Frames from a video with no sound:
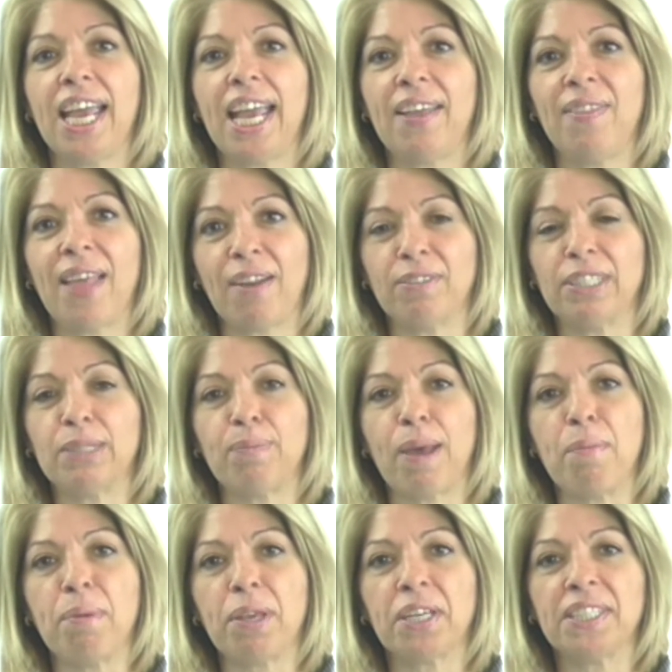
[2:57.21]
in that
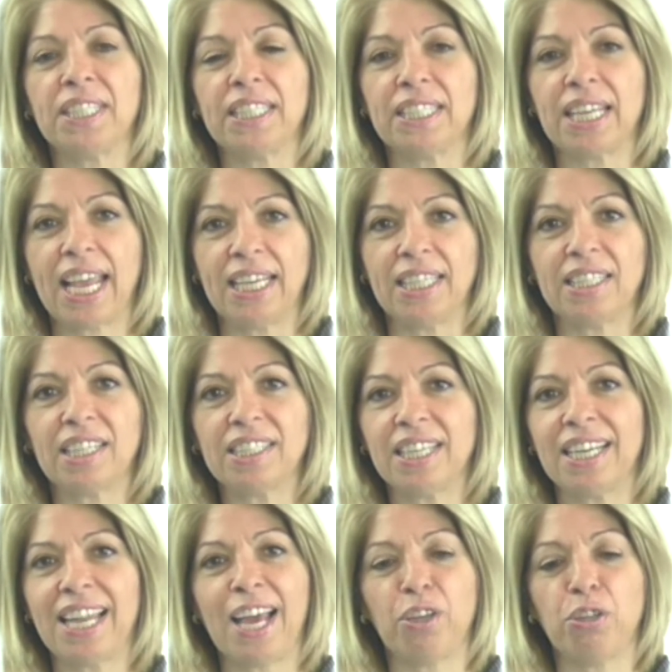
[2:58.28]
respect, because it does
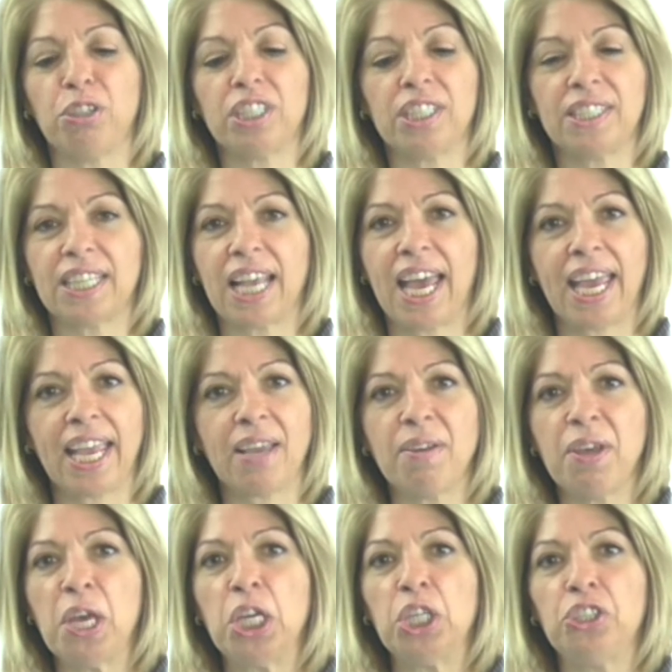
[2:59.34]
allow you to say,